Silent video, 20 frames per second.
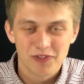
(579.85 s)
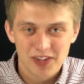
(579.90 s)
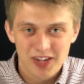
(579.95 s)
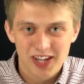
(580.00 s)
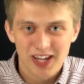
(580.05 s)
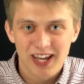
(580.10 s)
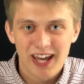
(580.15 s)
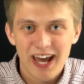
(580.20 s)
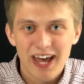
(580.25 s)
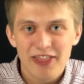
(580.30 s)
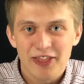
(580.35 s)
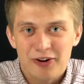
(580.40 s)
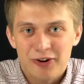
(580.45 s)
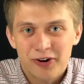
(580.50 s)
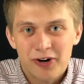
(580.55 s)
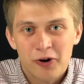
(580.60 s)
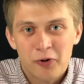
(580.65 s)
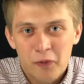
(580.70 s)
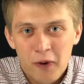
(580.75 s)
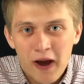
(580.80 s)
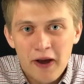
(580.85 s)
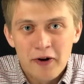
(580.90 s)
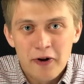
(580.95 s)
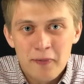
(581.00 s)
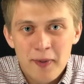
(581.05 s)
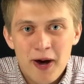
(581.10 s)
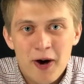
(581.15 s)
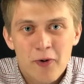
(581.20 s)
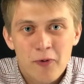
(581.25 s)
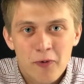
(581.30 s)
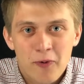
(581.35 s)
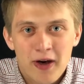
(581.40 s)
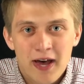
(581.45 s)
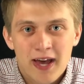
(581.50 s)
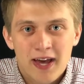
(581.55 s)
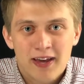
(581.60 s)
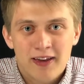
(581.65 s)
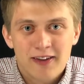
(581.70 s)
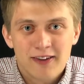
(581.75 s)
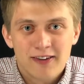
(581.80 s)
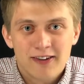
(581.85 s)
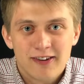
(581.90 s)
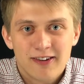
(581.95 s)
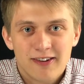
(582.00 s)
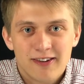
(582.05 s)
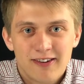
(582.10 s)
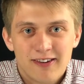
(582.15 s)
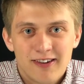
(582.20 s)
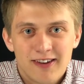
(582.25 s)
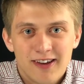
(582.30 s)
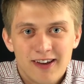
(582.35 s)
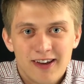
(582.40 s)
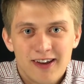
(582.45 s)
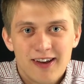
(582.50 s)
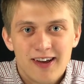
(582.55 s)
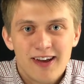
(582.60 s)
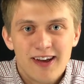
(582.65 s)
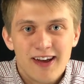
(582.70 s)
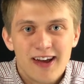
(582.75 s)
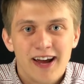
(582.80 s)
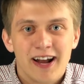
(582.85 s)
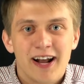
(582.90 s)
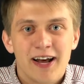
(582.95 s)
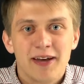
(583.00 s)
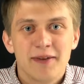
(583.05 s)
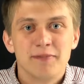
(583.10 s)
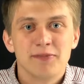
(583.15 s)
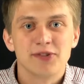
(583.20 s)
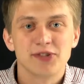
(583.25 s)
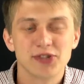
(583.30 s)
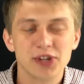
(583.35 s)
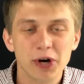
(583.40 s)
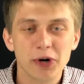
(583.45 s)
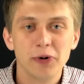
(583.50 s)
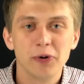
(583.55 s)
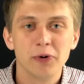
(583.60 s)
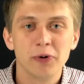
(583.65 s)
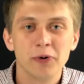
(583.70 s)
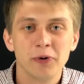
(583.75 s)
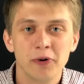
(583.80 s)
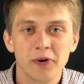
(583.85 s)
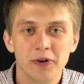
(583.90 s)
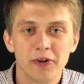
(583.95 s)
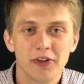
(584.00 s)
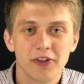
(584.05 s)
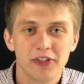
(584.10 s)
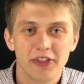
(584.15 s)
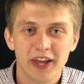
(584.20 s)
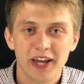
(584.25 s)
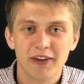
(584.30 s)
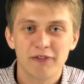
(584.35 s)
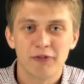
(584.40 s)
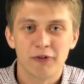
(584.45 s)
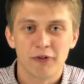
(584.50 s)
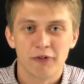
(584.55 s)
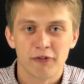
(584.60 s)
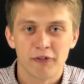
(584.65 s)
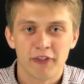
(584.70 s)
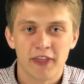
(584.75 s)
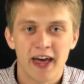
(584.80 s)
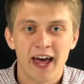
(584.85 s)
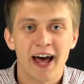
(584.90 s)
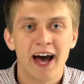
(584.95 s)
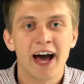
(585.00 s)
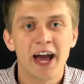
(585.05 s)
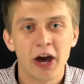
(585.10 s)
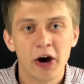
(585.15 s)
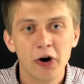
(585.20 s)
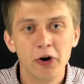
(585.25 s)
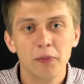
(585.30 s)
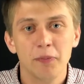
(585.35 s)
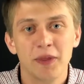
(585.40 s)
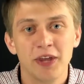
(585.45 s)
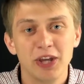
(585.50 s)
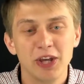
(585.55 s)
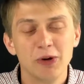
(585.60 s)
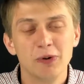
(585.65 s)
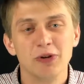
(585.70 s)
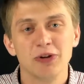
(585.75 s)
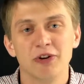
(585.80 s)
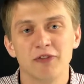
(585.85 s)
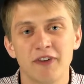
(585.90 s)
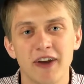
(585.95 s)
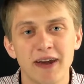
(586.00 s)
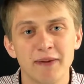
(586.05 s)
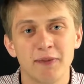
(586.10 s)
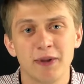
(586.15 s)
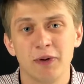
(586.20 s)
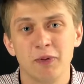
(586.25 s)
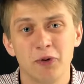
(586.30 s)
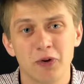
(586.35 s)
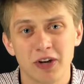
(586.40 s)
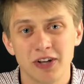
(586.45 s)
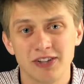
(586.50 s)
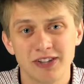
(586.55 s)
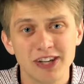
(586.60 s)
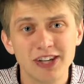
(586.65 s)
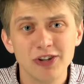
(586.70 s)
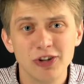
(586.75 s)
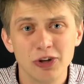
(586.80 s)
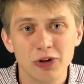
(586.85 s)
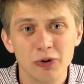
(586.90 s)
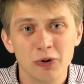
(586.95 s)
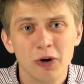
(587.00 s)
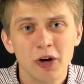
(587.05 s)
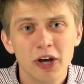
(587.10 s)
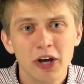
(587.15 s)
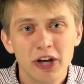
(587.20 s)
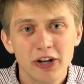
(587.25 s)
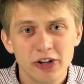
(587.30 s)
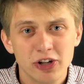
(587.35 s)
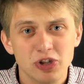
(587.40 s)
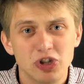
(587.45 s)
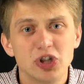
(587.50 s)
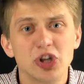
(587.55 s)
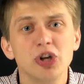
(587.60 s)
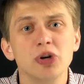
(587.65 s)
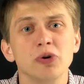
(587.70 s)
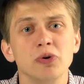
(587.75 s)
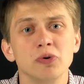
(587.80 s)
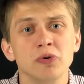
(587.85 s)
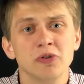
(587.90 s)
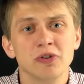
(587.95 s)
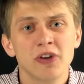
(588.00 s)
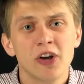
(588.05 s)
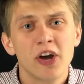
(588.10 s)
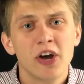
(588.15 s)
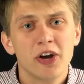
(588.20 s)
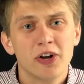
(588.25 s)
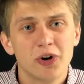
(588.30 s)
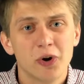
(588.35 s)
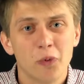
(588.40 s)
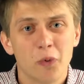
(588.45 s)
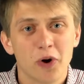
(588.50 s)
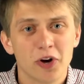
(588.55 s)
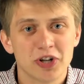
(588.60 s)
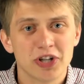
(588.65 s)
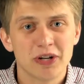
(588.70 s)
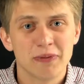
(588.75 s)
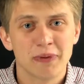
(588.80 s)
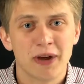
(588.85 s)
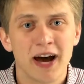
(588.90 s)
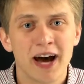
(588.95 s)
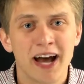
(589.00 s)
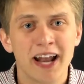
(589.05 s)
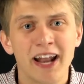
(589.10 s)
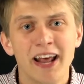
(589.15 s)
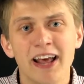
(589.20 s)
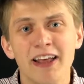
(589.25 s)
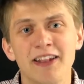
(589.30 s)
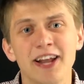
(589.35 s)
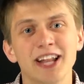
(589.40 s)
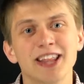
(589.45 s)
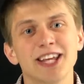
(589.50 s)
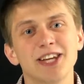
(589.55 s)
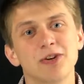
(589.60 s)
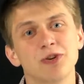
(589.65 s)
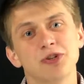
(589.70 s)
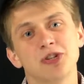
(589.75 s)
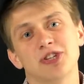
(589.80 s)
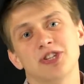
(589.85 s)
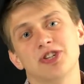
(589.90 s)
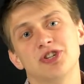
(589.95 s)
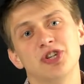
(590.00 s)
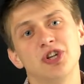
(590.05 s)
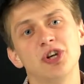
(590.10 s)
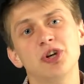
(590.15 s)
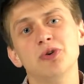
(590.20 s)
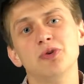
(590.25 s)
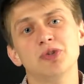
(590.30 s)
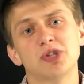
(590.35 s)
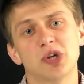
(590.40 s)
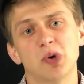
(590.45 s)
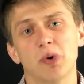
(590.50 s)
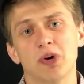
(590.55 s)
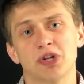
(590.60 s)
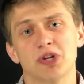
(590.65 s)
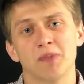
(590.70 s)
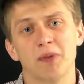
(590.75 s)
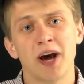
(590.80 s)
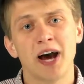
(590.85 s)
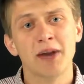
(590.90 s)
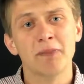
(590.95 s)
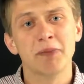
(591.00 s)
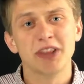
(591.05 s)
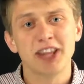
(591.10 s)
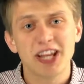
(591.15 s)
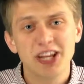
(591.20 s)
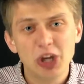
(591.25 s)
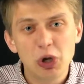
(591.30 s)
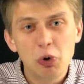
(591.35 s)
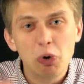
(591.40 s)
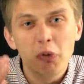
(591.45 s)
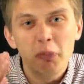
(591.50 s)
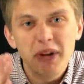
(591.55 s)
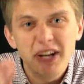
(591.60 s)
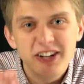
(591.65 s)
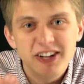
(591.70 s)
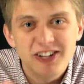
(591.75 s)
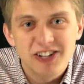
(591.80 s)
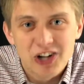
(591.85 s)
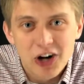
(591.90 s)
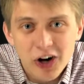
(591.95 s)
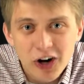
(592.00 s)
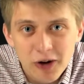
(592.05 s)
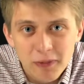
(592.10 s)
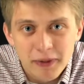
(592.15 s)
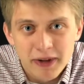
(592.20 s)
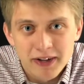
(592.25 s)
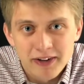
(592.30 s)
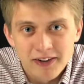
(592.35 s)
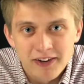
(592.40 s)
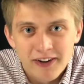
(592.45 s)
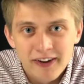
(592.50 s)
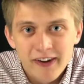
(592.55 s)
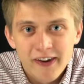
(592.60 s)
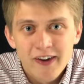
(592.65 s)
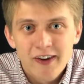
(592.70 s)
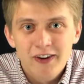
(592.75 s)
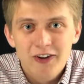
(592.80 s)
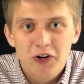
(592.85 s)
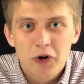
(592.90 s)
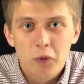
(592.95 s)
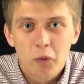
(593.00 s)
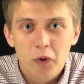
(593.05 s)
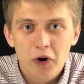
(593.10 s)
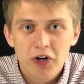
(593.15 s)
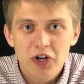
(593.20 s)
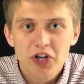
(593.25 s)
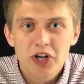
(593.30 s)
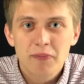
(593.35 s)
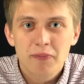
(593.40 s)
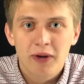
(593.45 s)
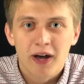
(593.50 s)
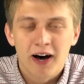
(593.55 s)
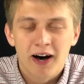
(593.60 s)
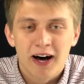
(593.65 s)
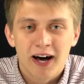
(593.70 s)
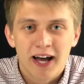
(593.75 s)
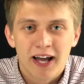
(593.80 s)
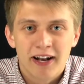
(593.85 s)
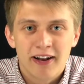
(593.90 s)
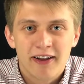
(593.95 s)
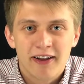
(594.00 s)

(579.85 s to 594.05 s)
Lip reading: together in a roundabout way. And I am so thankful for that. I hope that you and your family will continue to choose to worship God. Not that you'll just choose to worship God, but that you will be determined to worship God